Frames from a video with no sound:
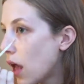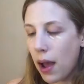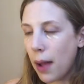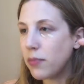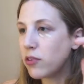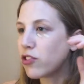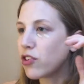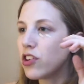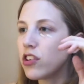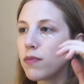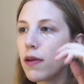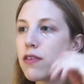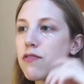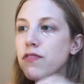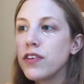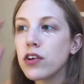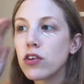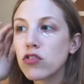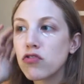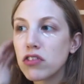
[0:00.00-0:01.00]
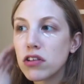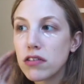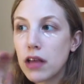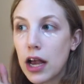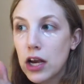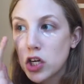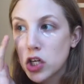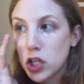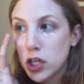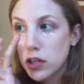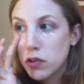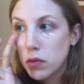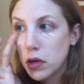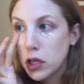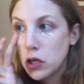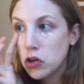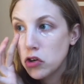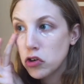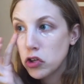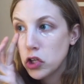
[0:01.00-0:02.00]
I'm just gonna use my fingers for this actually. That's what
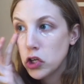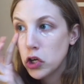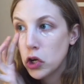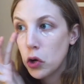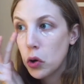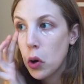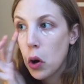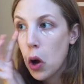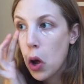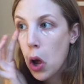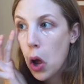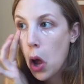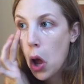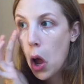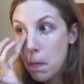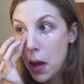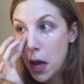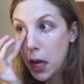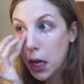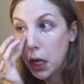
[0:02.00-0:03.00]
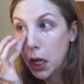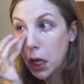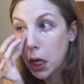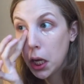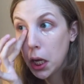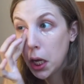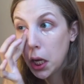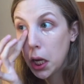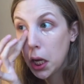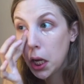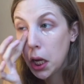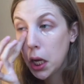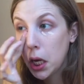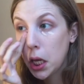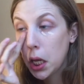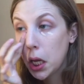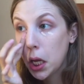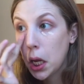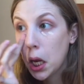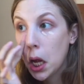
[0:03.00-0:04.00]
I usually do. Pat
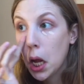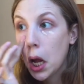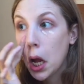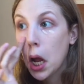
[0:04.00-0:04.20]
it.